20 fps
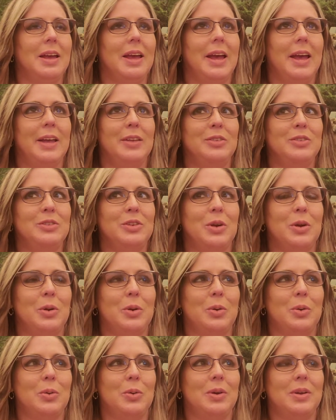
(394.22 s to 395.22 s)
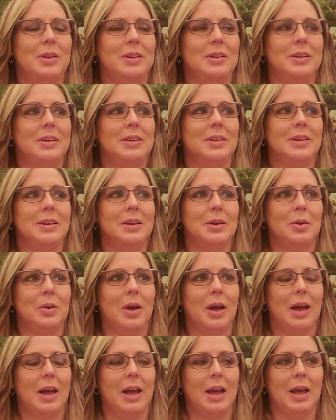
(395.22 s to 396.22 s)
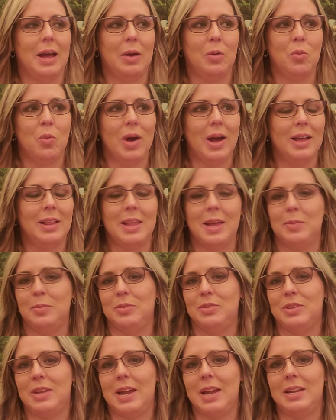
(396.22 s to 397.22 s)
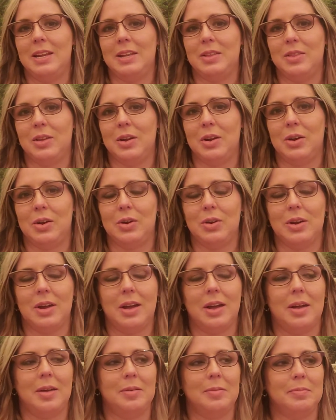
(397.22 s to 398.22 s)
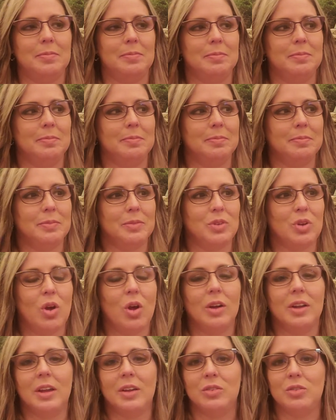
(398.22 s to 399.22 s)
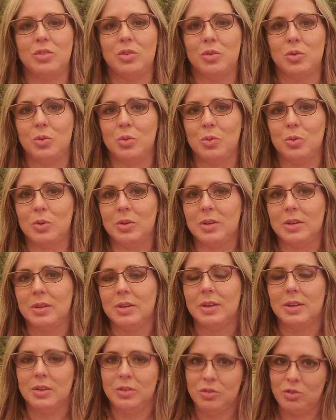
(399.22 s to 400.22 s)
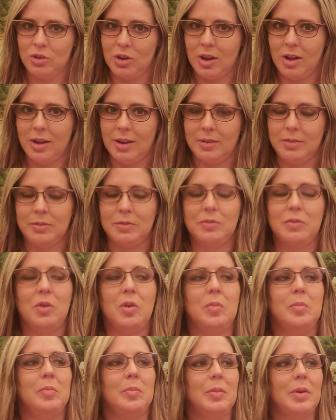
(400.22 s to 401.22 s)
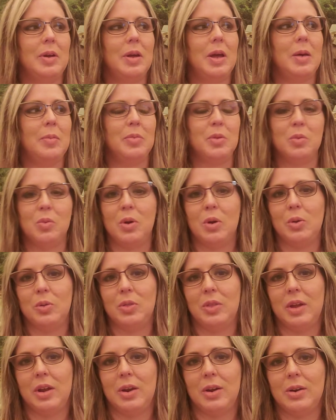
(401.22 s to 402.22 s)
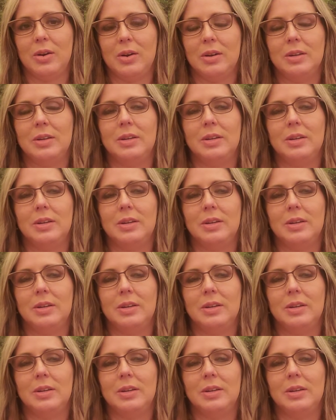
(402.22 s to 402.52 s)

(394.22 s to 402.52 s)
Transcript: And so uh, while I'm standing there um, talking to John from up the road there,